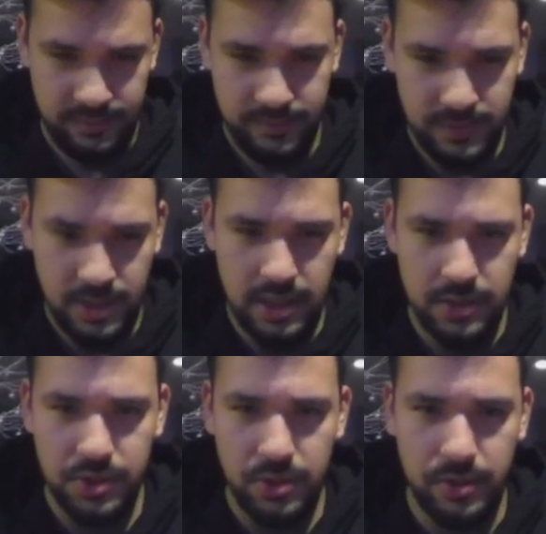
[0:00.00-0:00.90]

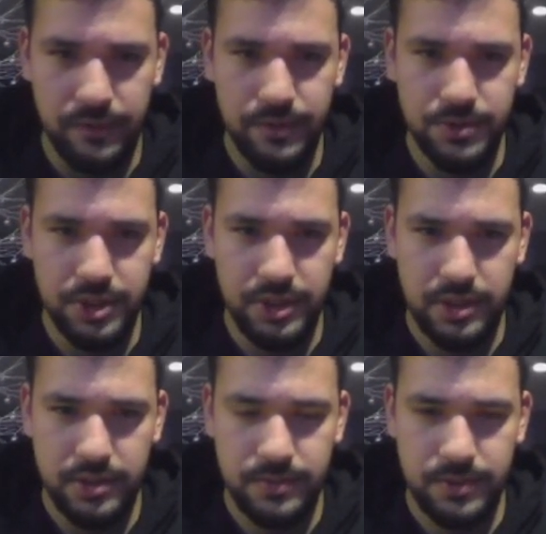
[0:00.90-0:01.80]
There's a little confusion
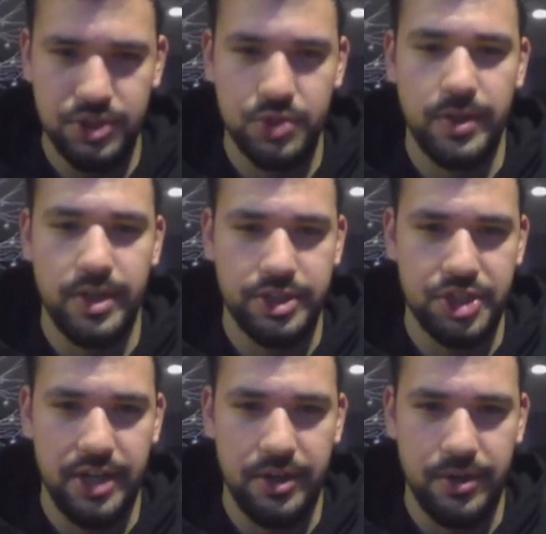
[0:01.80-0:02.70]
here. He just wanted to
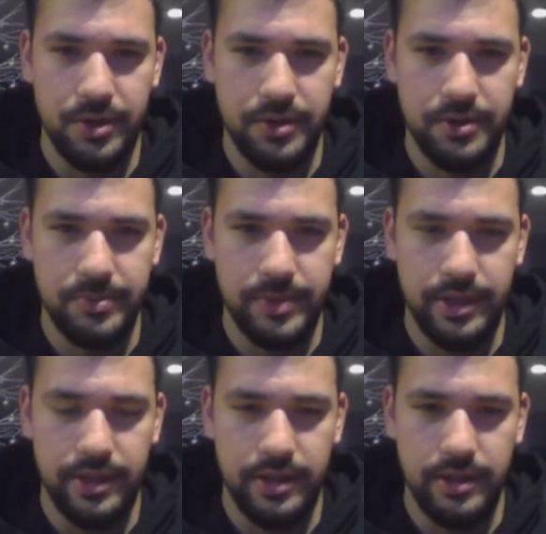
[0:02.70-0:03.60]
chain a card to
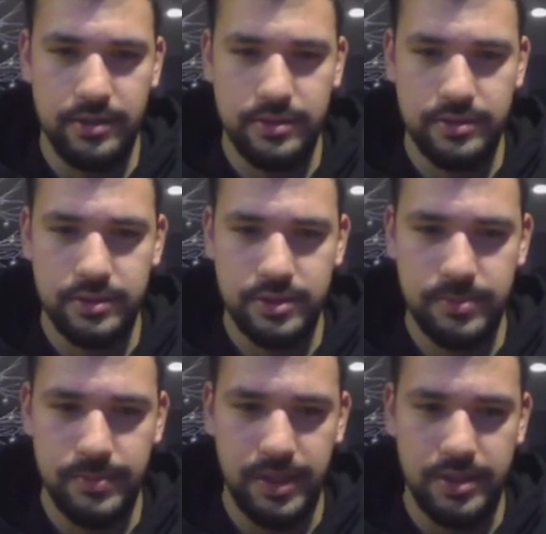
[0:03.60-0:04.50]

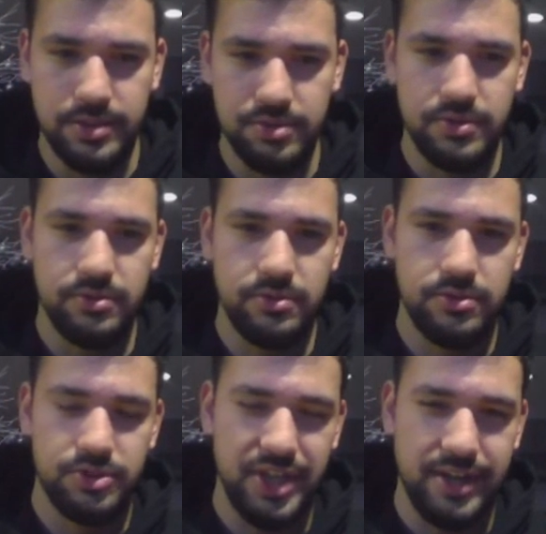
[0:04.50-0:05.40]
my
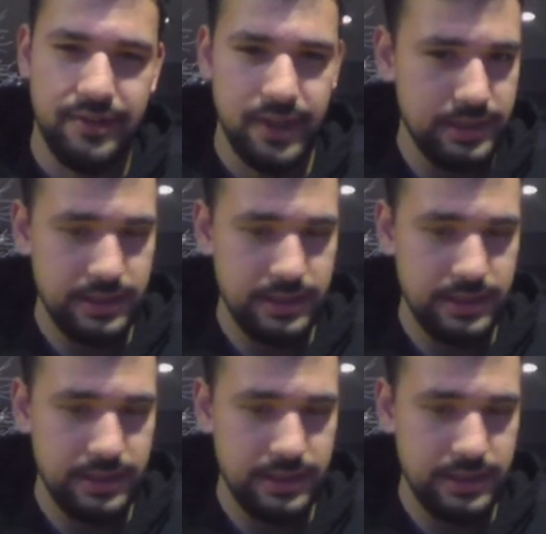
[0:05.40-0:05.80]
Shang effect.